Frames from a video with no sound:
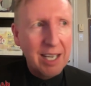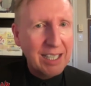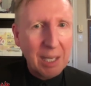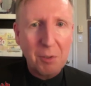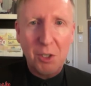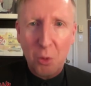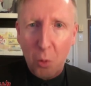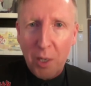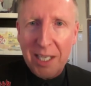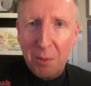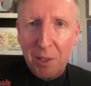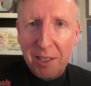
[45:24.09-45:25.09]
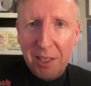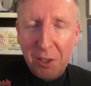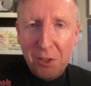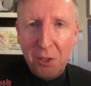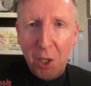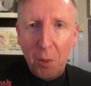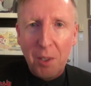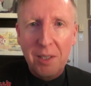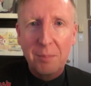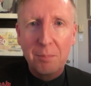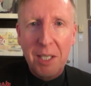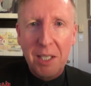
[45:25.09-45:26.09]
And that was 21 years ago in
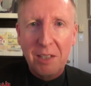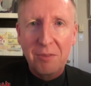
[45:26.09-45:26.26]
the middle